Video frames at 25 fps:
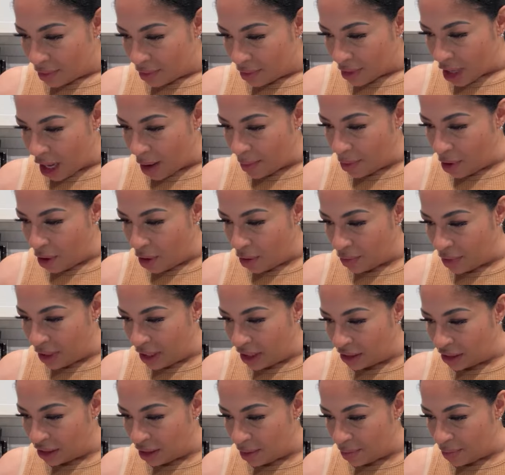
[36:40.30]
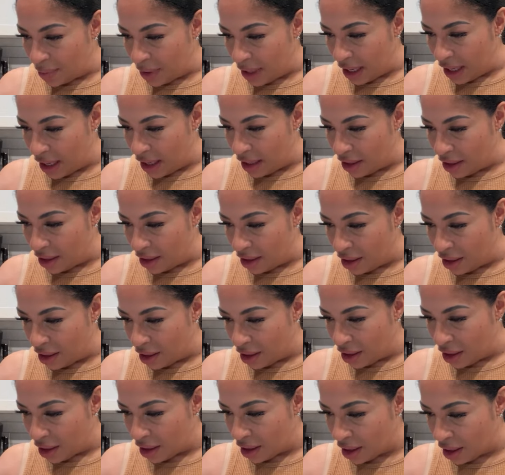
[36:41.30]
I'm always in pain.
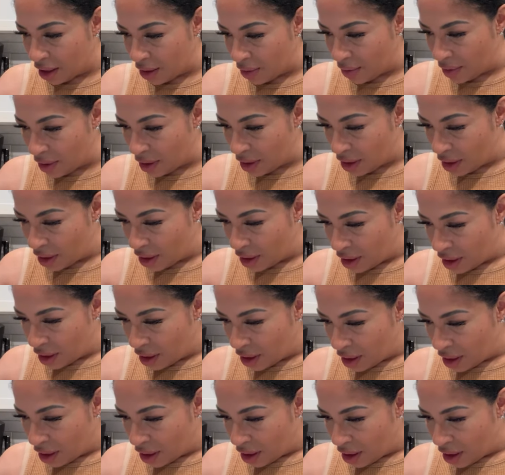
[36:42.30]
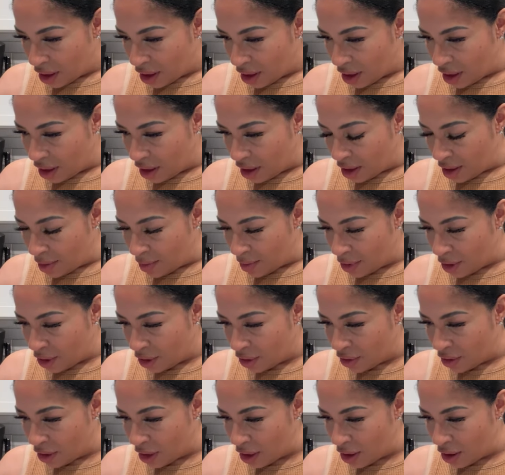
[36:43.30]
Here, um,
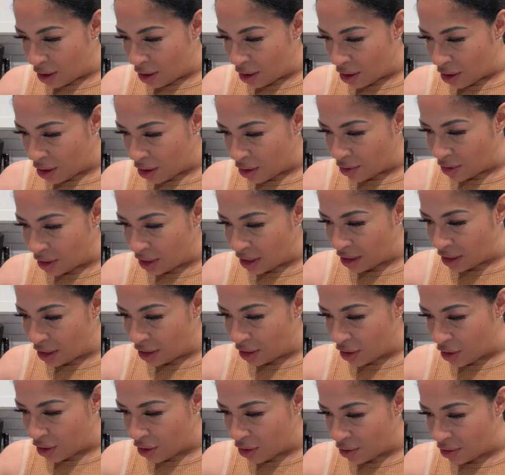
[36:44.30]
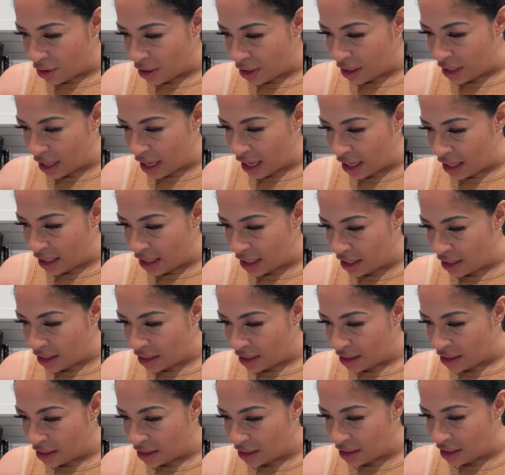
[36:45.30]
herni herni herniated
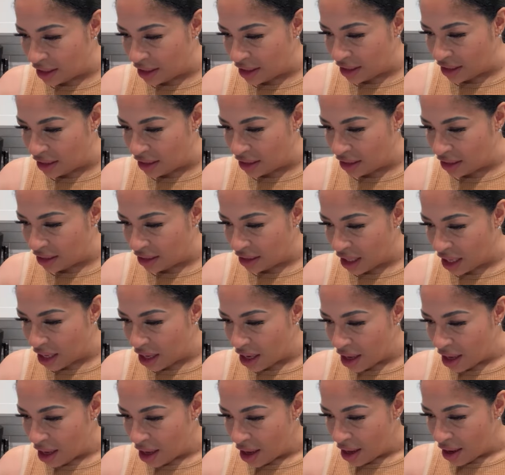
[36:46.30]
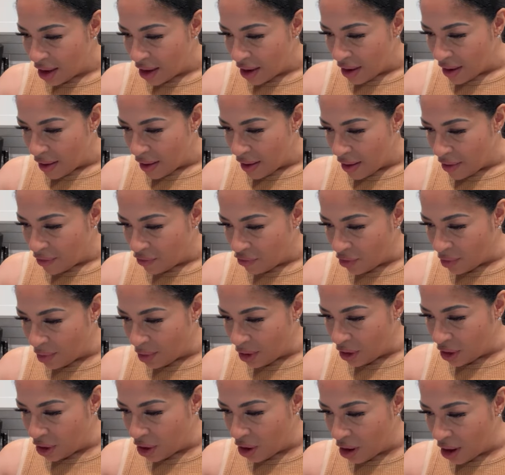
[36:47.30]
this from a
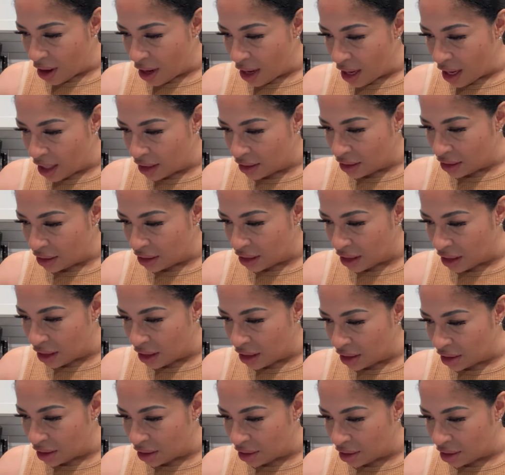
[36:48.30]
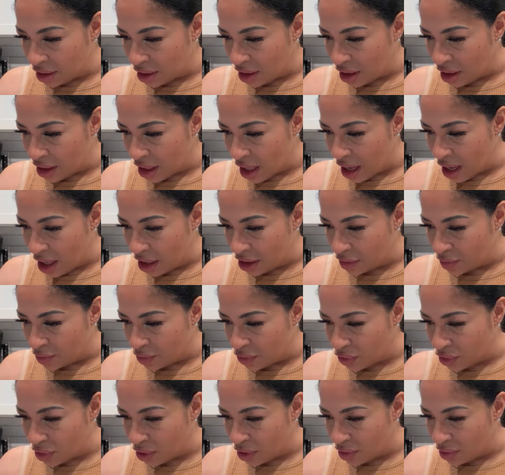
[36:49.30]
car accident and
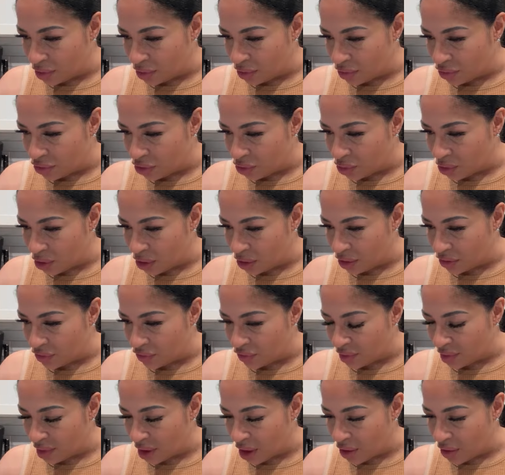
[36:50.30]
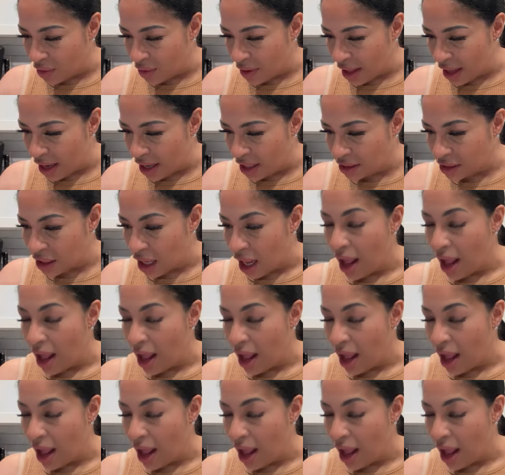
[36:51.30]
osteoporosis from old age.